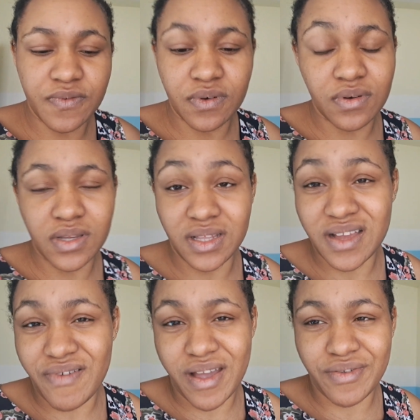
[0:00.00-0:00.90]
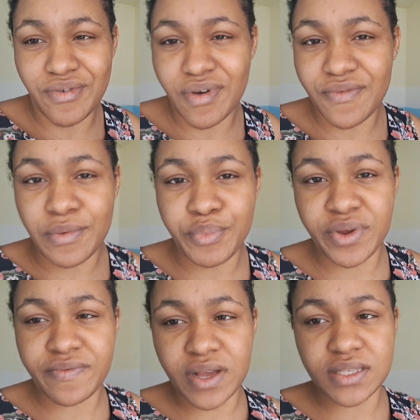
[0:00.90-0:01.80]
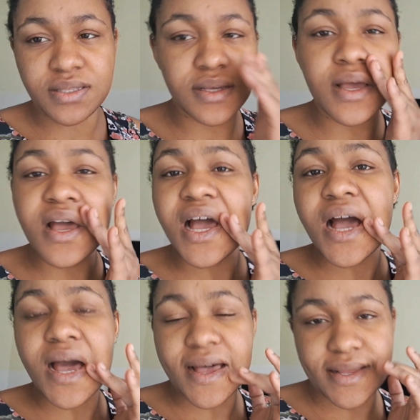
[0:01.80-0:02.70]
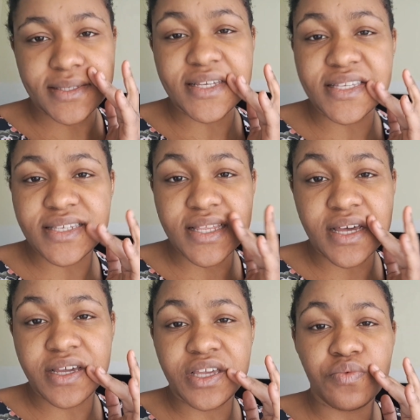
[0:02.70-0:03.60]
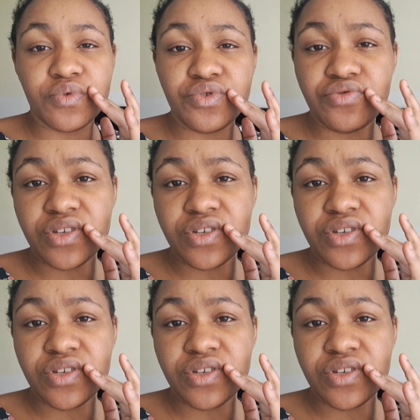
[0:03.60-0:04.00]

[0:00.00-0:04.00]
for Hillary and Nora for breakfast, and he said that he wants to